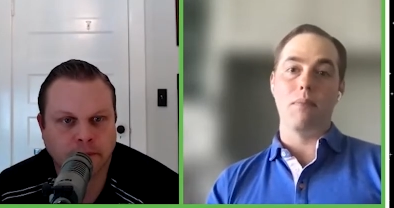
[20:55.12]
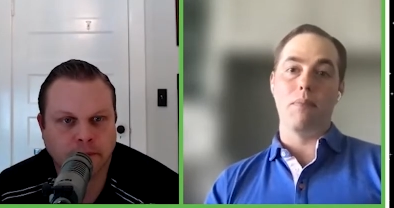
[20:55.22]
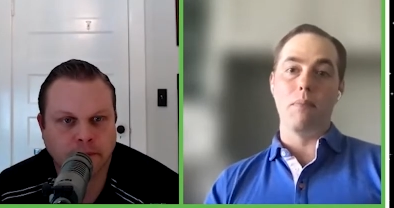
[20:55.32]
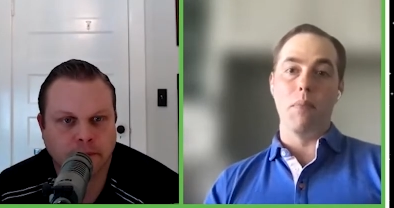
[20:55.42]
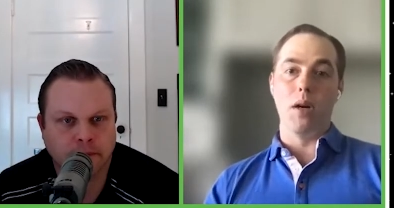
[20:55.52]

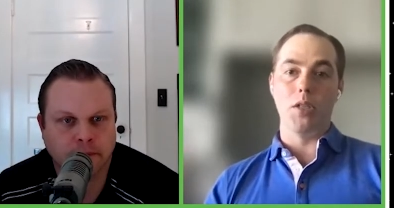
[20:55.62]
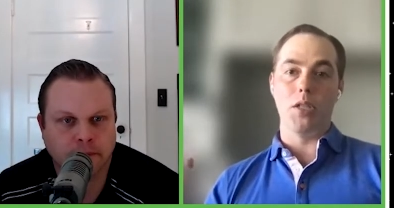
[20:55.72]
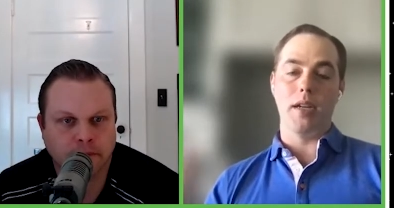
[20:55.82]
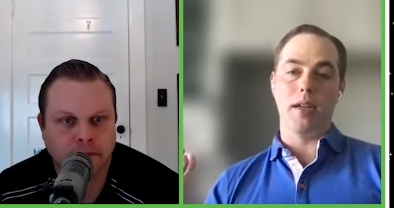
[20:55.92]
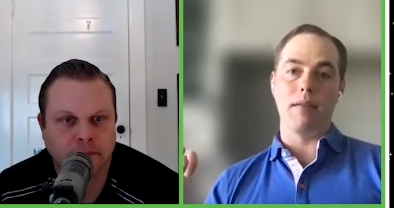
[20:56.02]

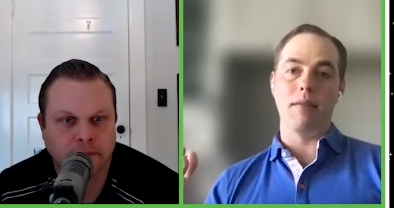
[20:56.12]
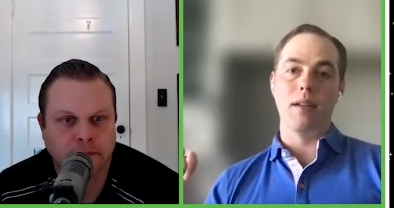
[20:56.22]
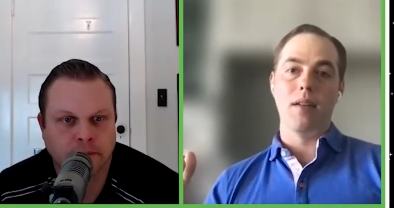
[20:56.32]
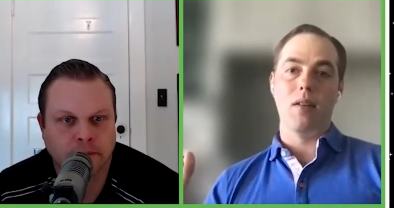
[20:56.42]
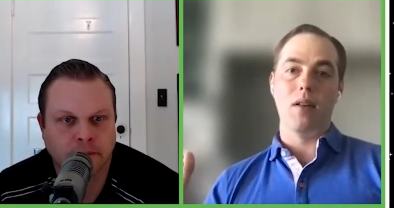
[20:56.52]
Speaker 1: merging
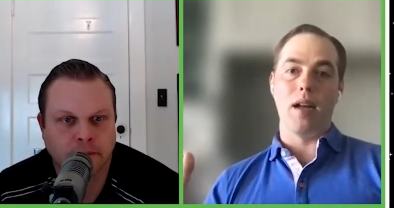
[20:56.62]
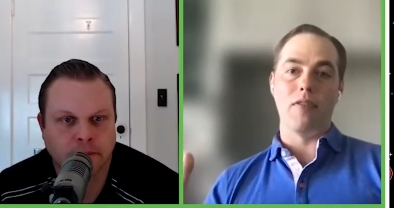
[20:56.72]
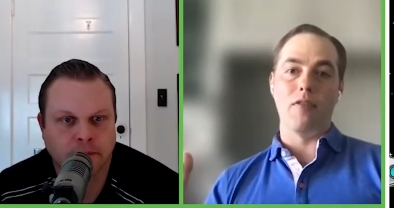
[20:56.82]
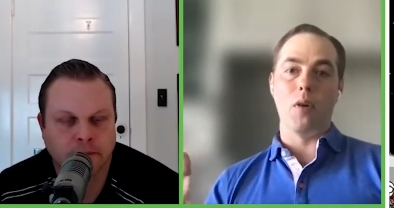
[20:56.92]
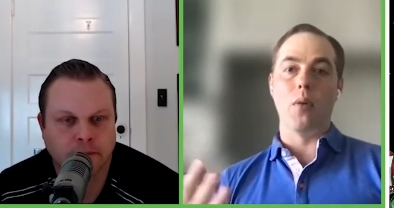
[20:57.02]
uh,
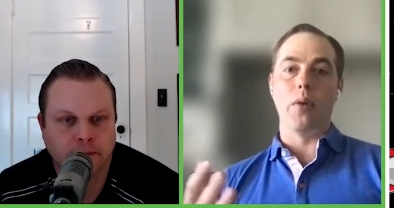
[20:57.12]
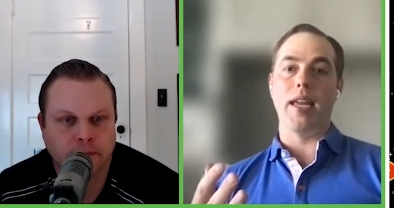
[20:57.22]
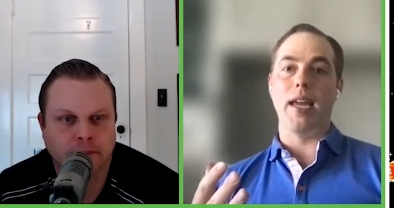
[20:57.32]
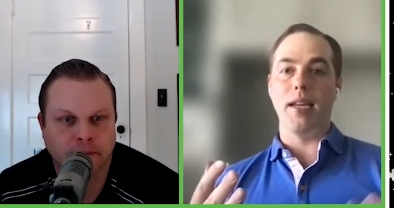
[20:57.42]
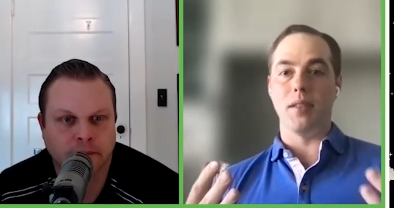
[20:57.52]

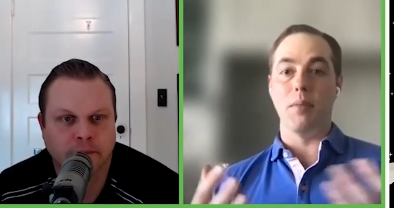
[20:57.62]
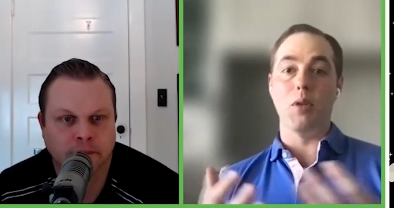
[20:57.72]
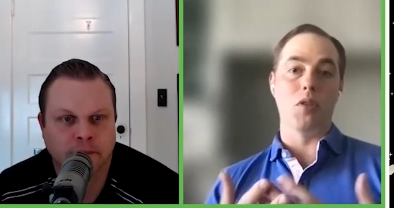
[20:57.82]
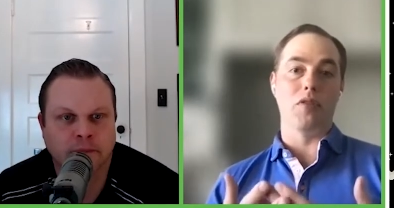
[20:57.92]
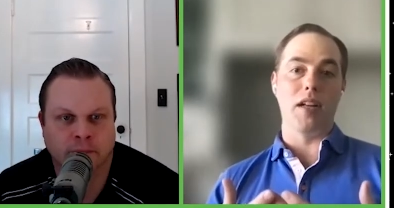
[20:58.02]
401ks and
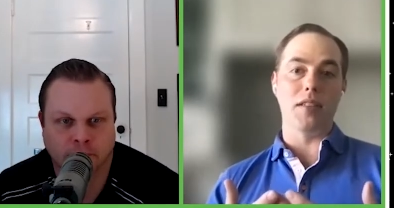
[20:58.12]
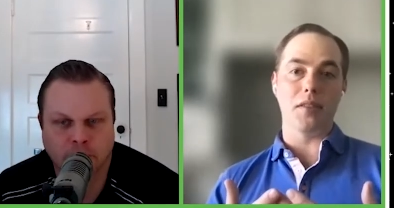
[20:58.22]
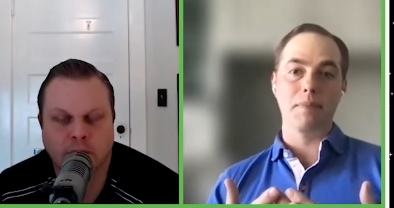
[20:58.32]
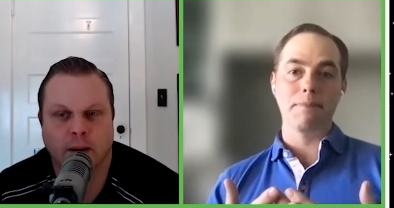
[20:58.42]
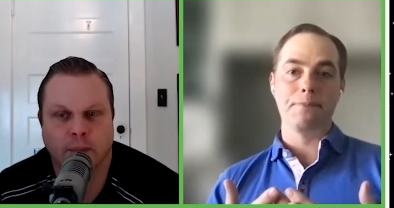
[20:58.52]
mutual
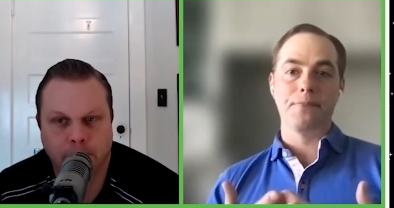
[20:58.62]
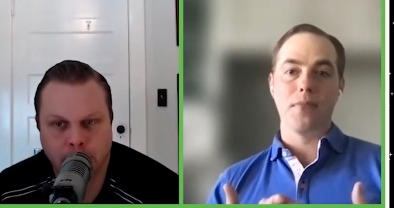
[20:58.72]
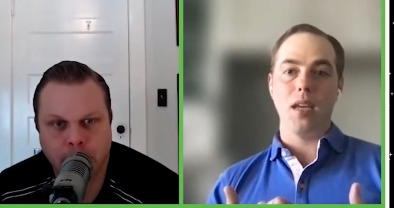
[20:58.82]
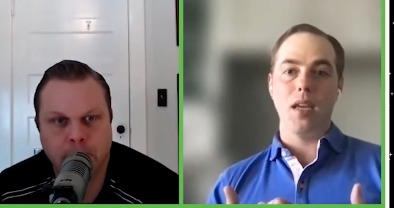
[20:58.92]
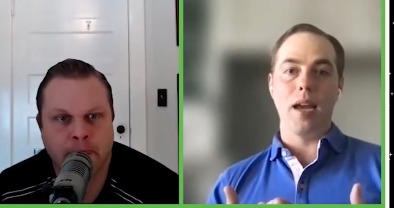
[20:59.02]
funds yep
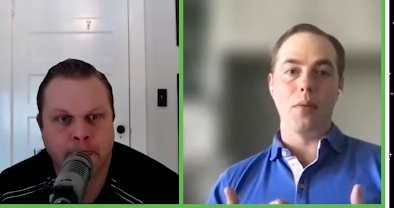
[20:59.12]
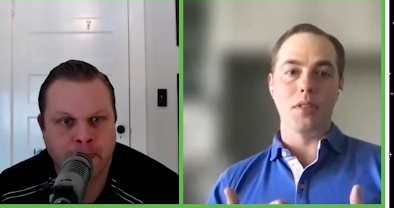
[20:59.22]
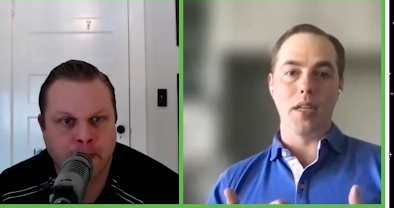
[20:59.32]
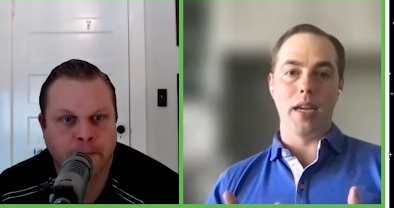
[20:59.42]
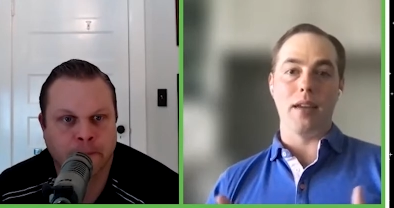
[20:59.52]
and that
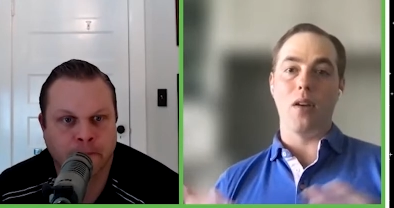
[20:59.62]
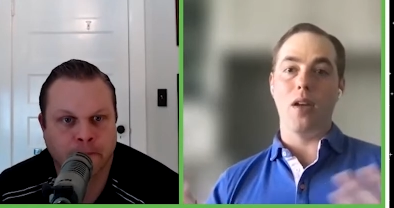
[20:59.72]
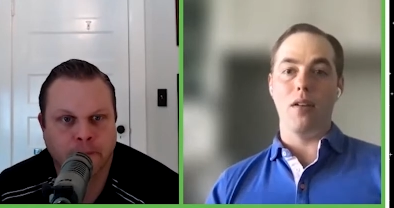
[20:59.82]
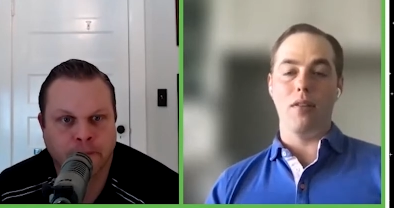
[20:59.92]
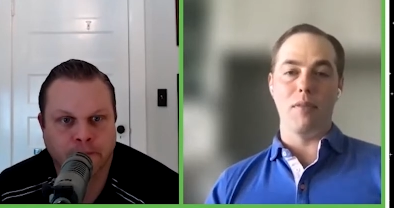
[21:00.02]
was like
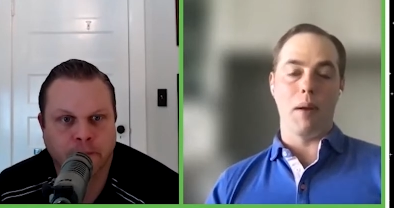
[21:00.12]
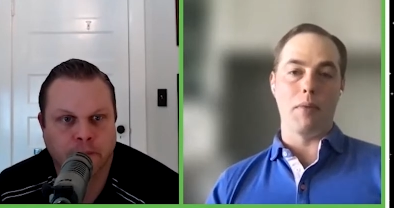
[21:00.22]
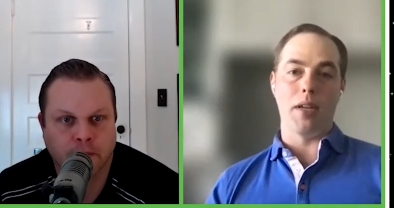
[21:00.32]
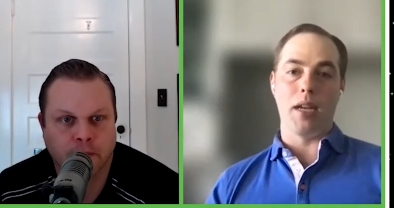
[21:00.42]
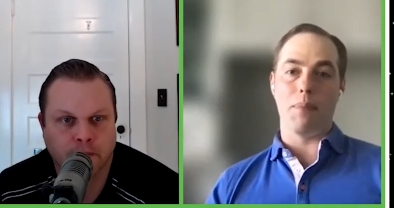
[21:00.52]
if you
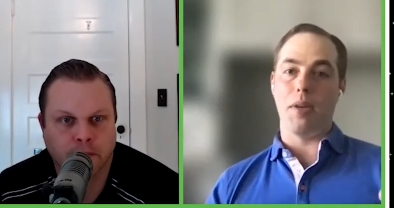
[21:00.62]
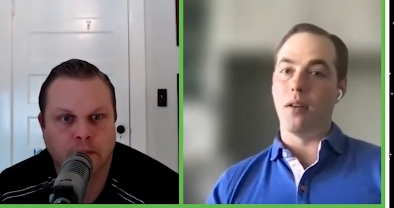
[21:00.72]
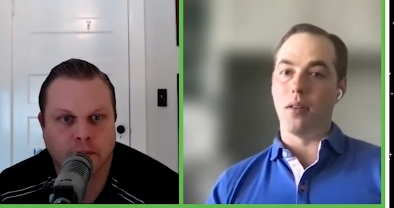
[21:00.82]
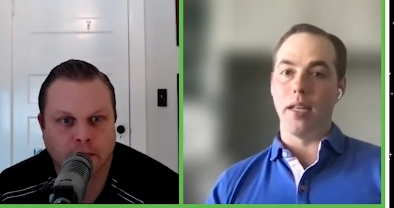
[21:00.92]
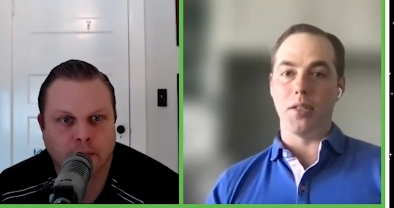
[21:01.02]
remember like
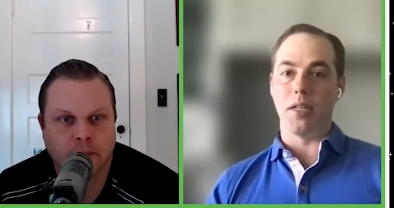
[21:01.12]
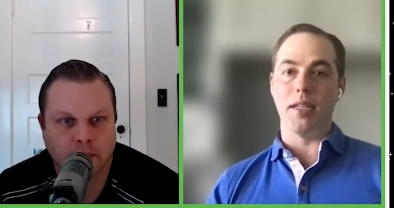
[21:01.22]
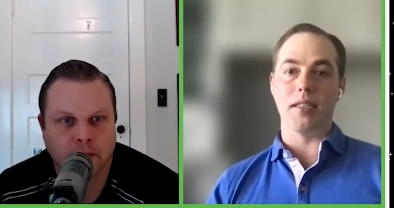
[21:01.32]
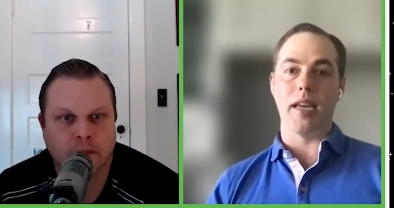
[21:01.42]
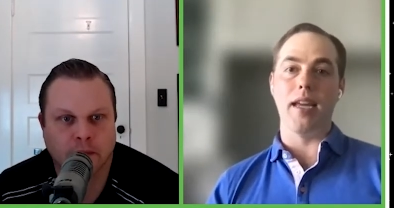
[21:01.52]
peter lynch in
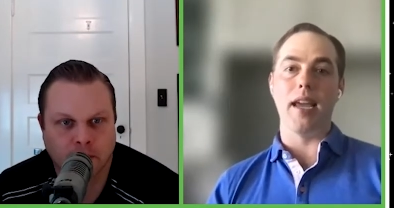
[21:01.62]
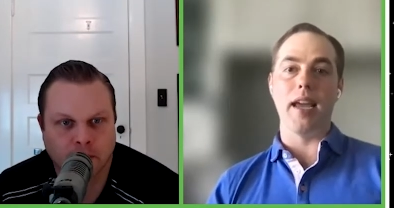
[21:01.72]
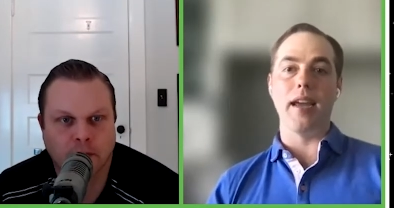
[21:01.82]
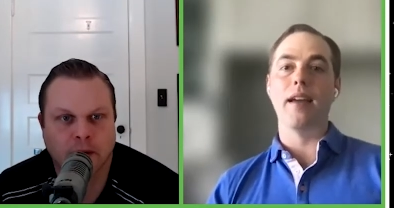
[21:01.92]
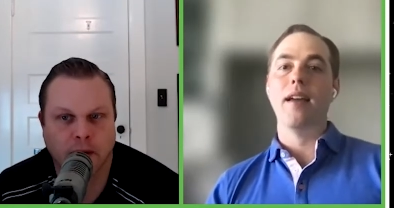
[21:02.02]
his
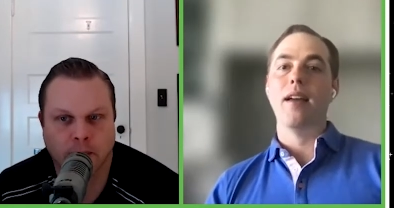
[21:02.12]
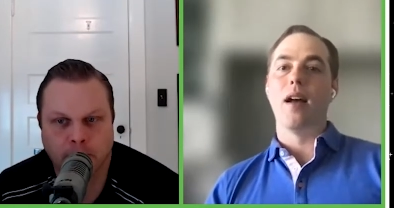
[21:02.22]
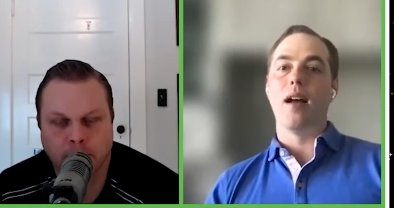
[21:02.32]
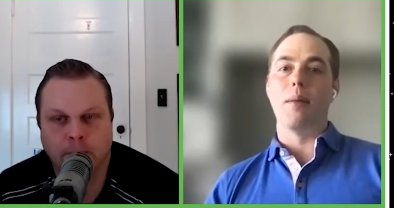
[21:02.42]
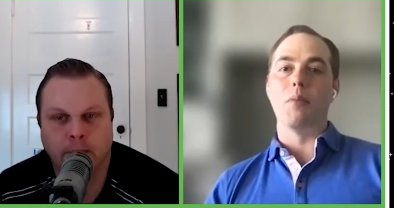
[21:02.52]
heyday yep.
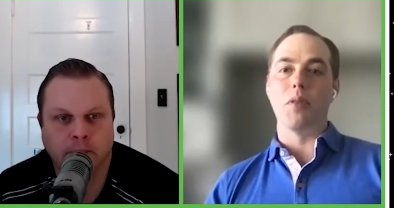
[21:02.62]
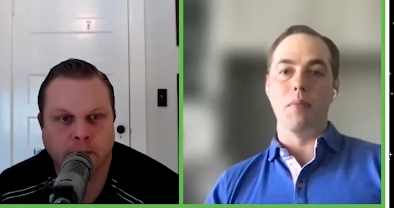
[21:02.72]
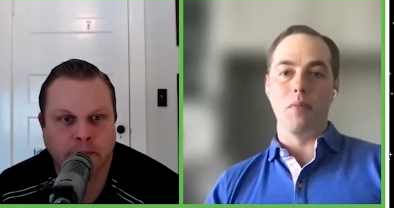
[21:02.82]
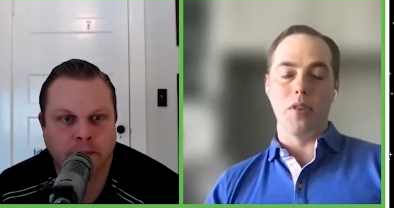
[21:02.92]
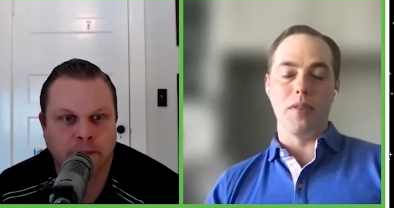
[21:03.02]
um, with
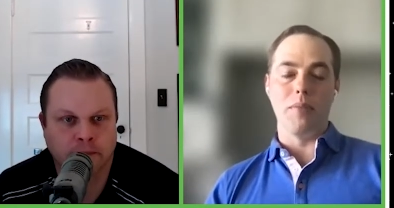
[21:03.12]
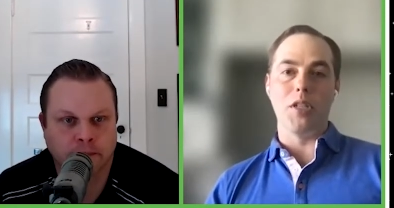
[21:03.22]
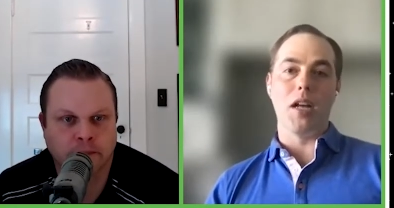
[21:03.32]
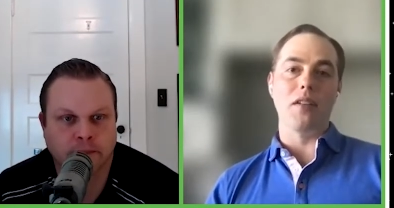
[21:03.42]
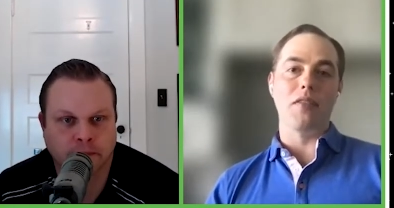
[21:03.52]
with the
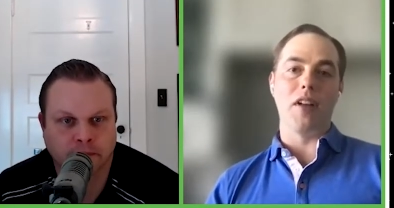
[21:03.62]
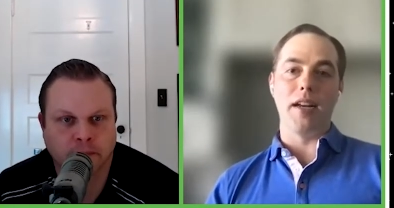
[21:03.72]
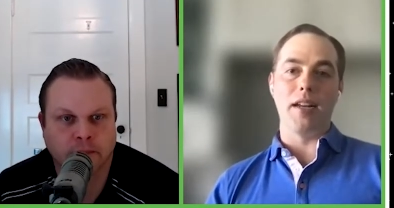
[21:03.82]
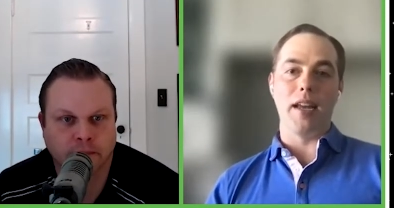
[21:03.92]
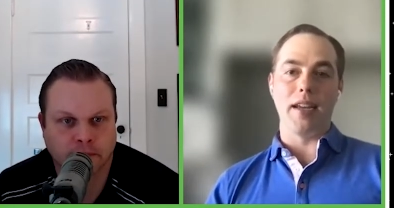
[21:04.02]
magellan
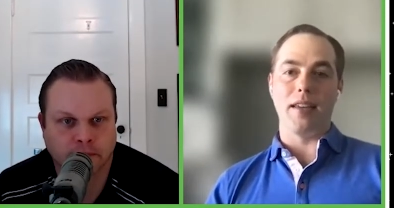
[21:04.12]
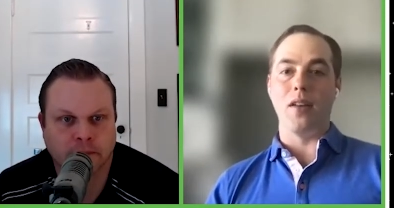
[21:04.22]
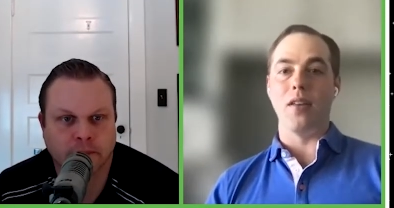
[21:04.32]
fund and like you know the